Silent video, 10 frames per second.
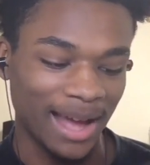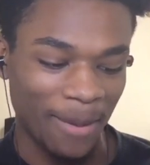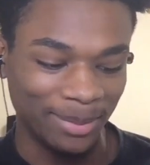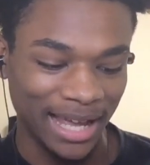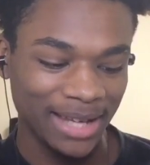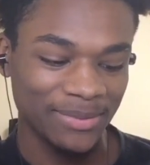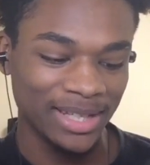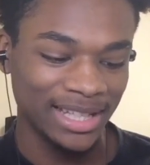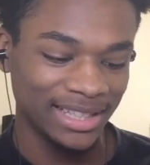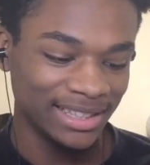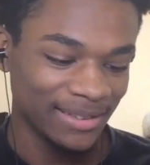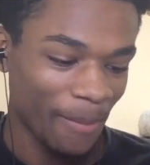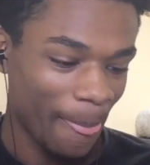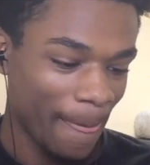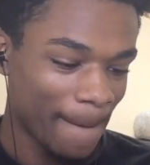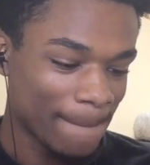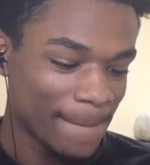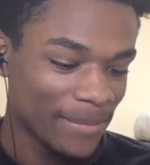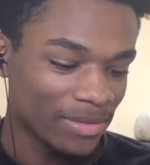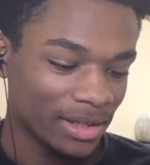A black man?
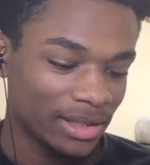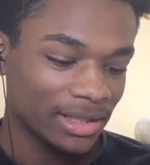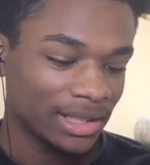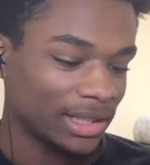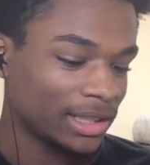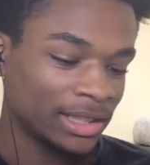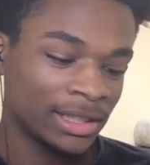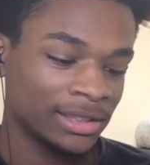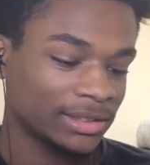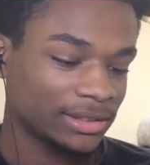Uh,